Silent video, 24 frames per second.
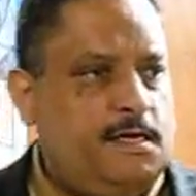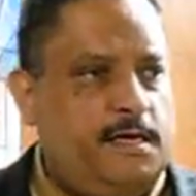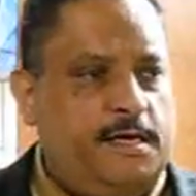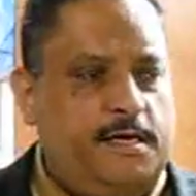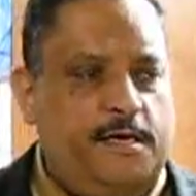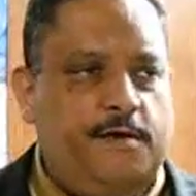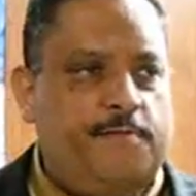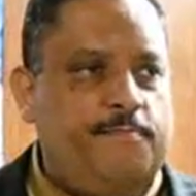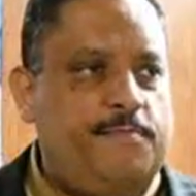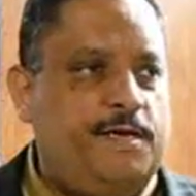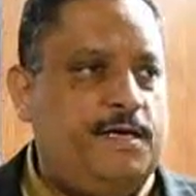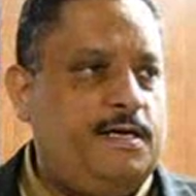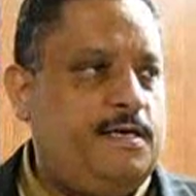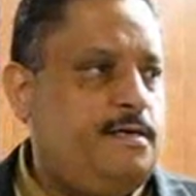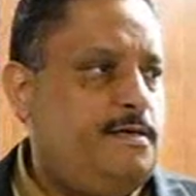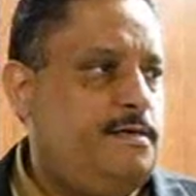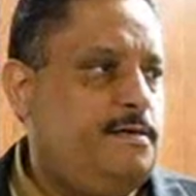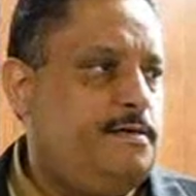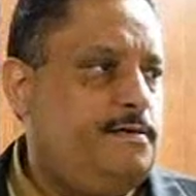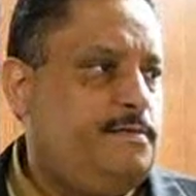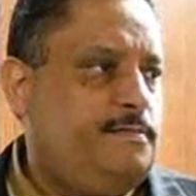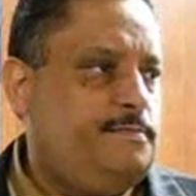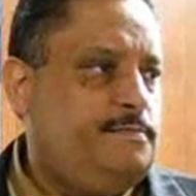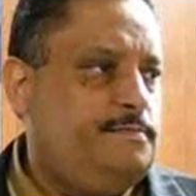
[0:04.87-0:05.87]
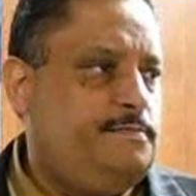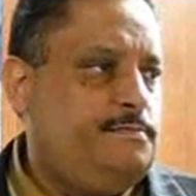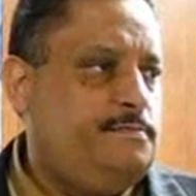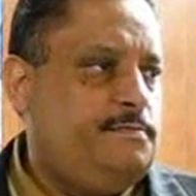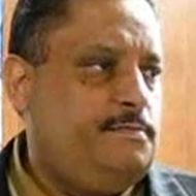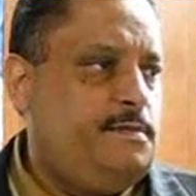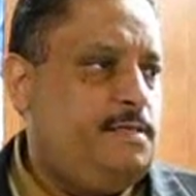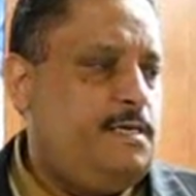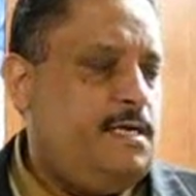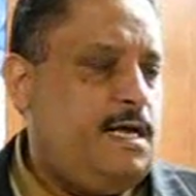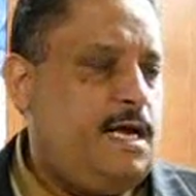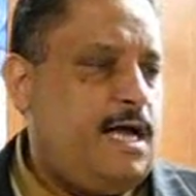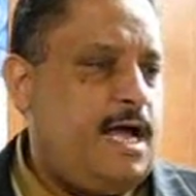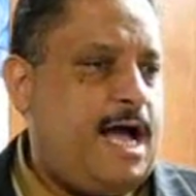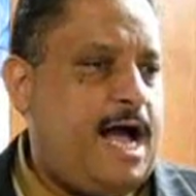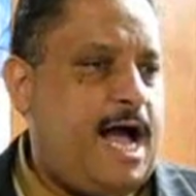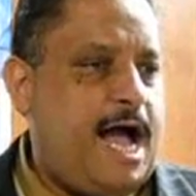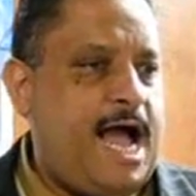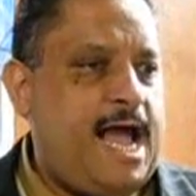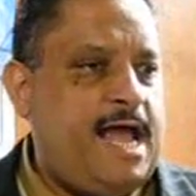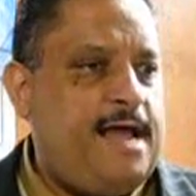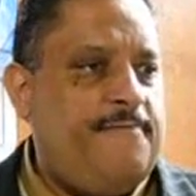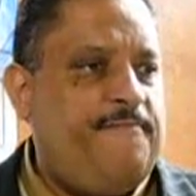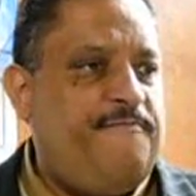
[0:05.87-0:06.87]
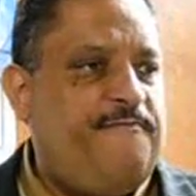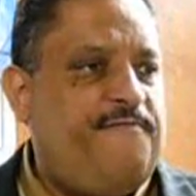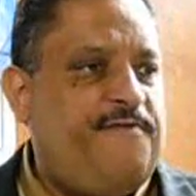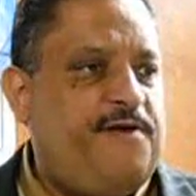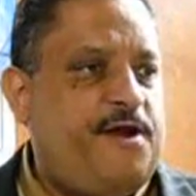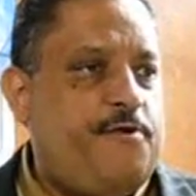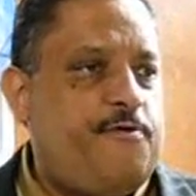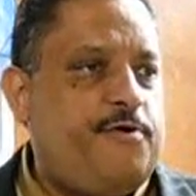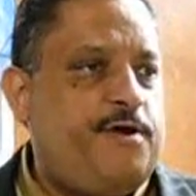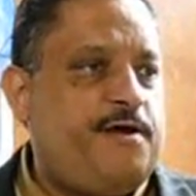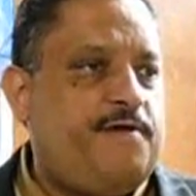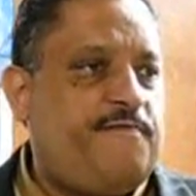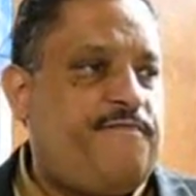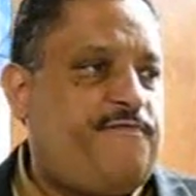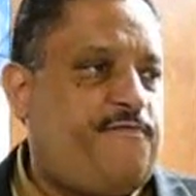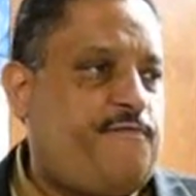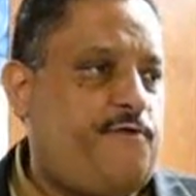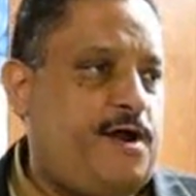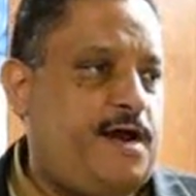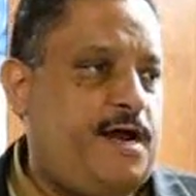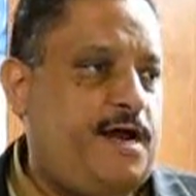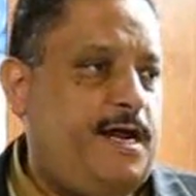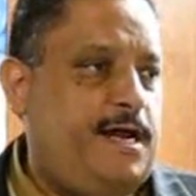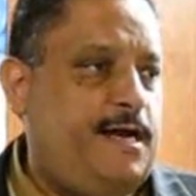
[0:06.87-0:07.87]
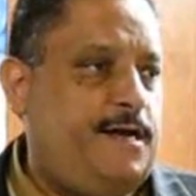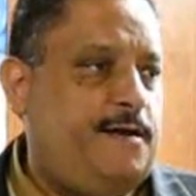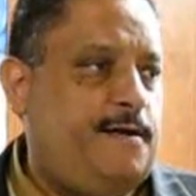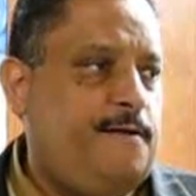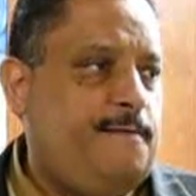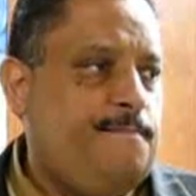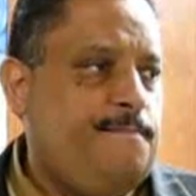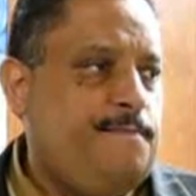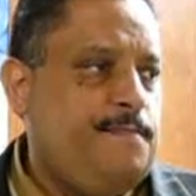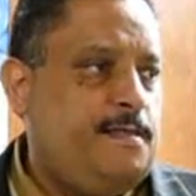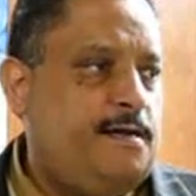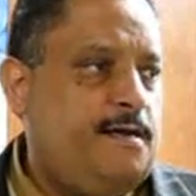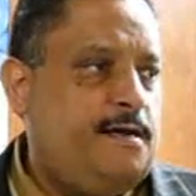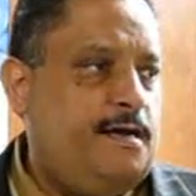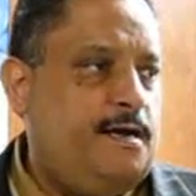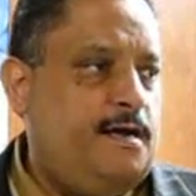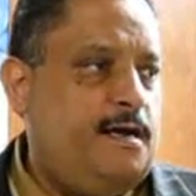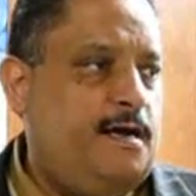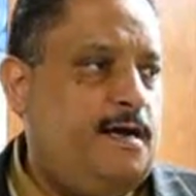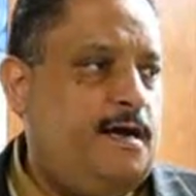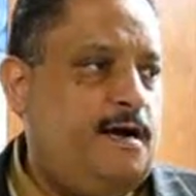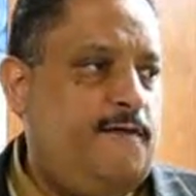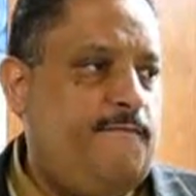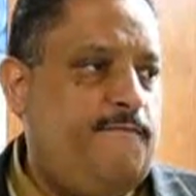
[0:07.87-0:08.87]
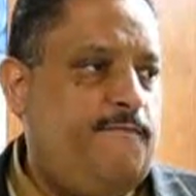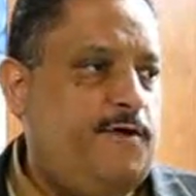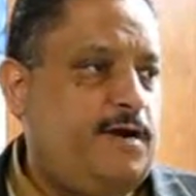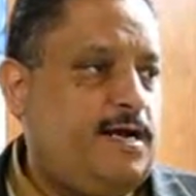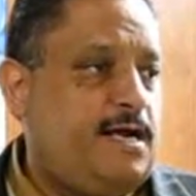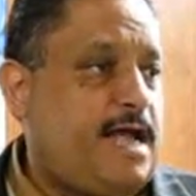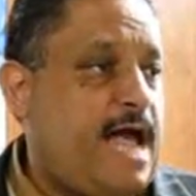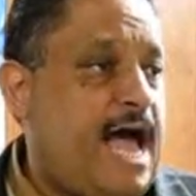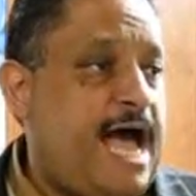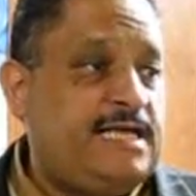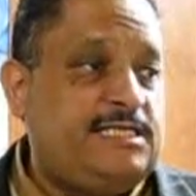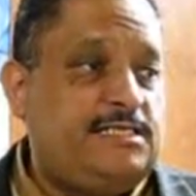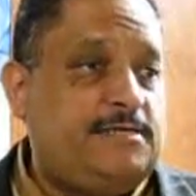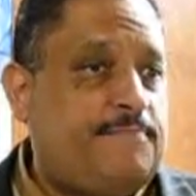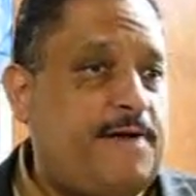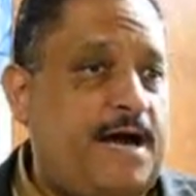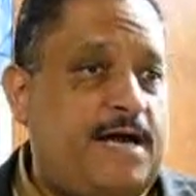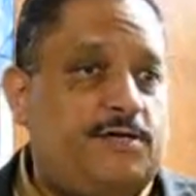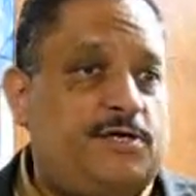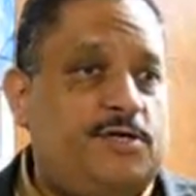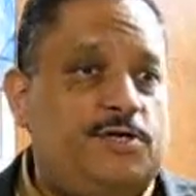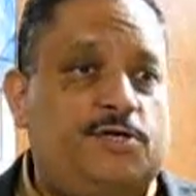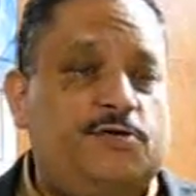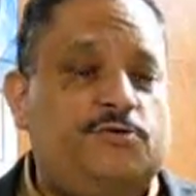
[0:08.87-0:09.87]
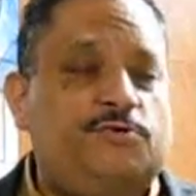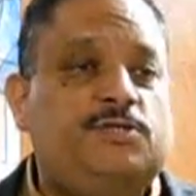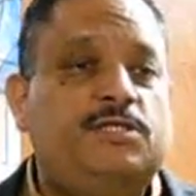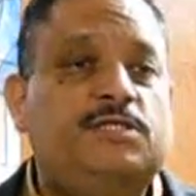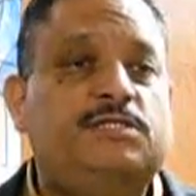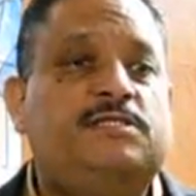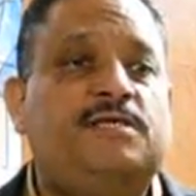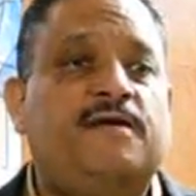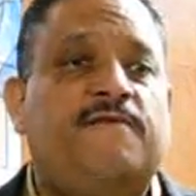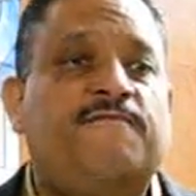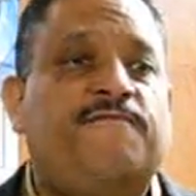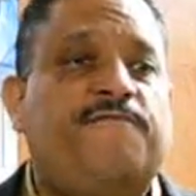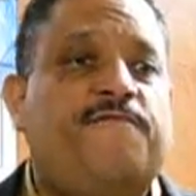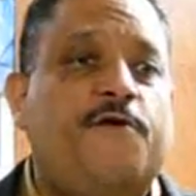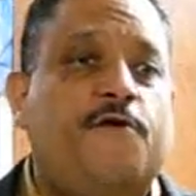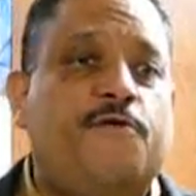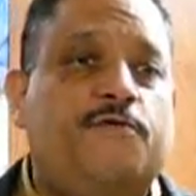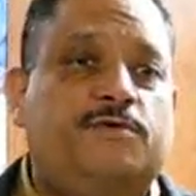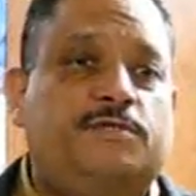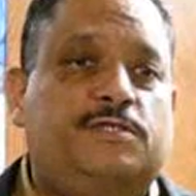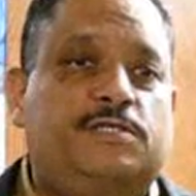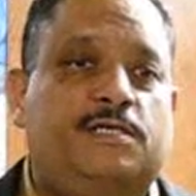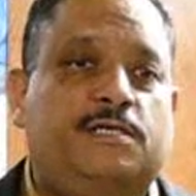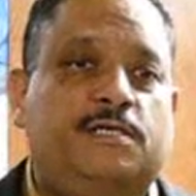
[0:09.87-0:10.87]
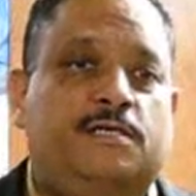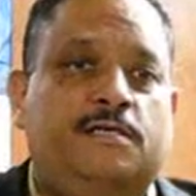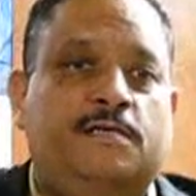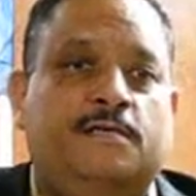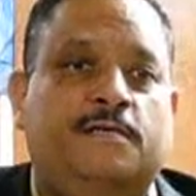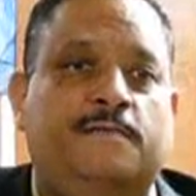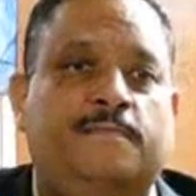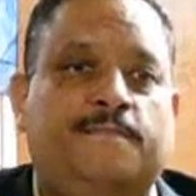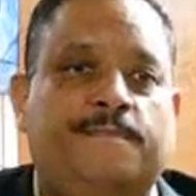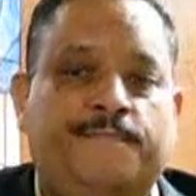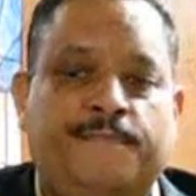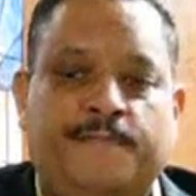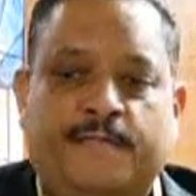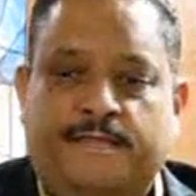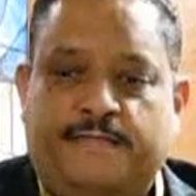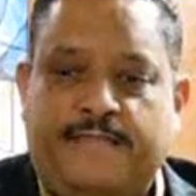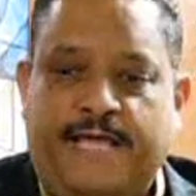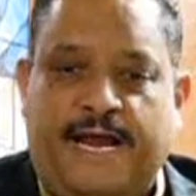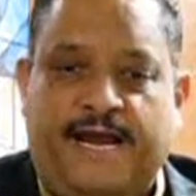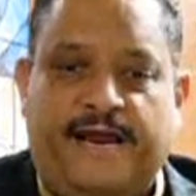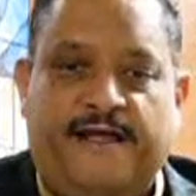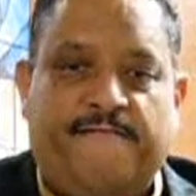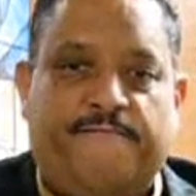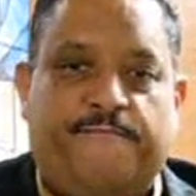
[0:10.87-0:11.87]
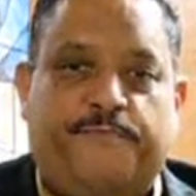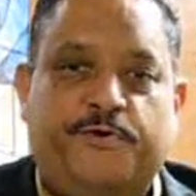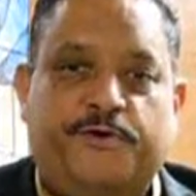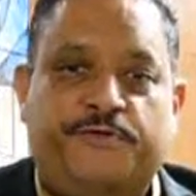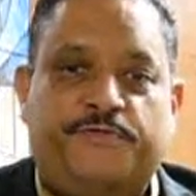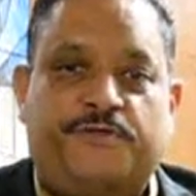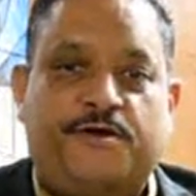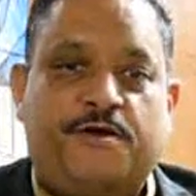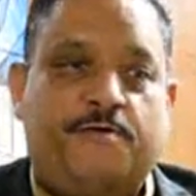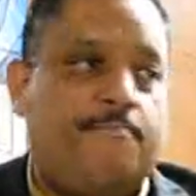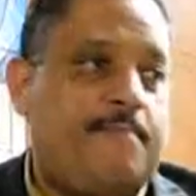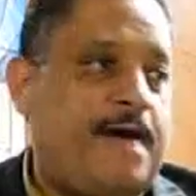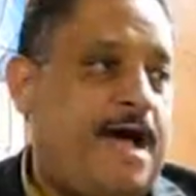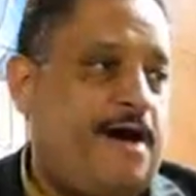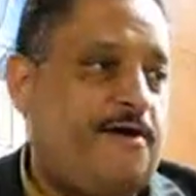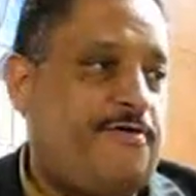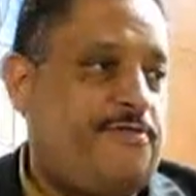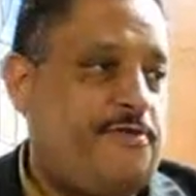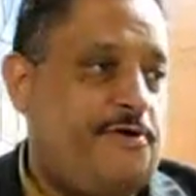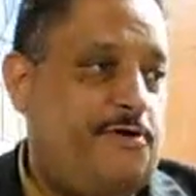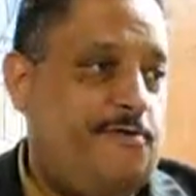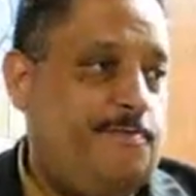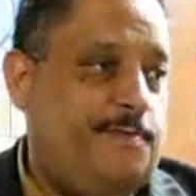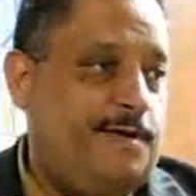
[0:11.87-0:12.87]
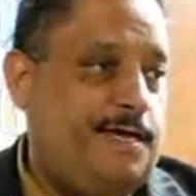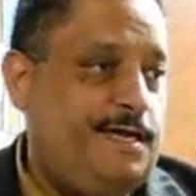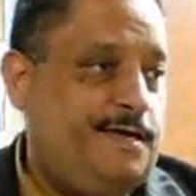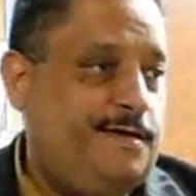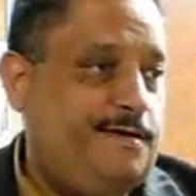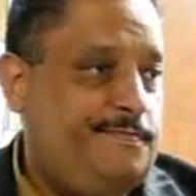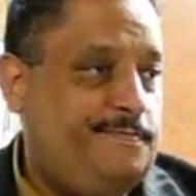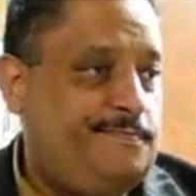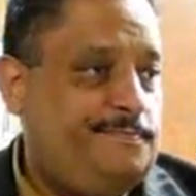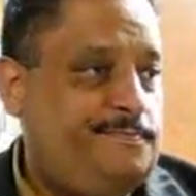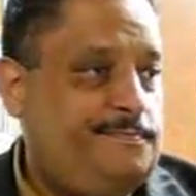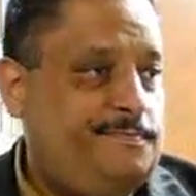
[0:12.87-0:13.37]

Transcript: Hear me. I am very afraid of what God's about to do to some folks that have put their mouth on me.